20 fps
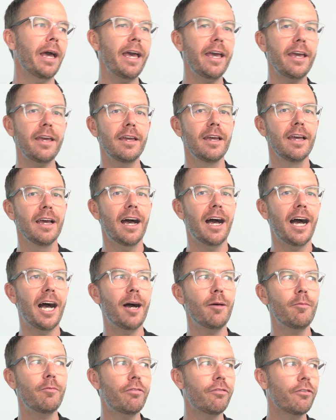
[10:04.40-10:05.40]
hey,
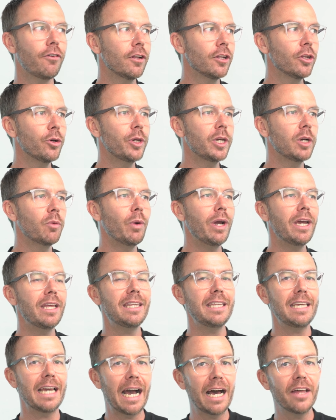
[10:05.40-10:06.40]
I'm following where
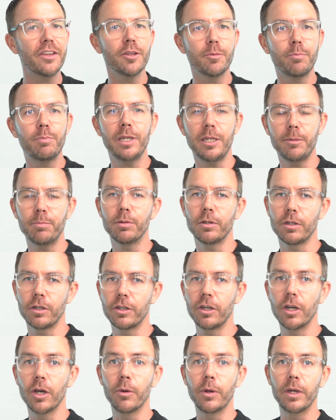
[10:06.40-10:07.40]
the other people are
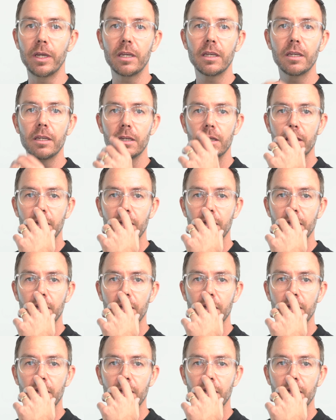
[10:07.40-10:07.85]
going,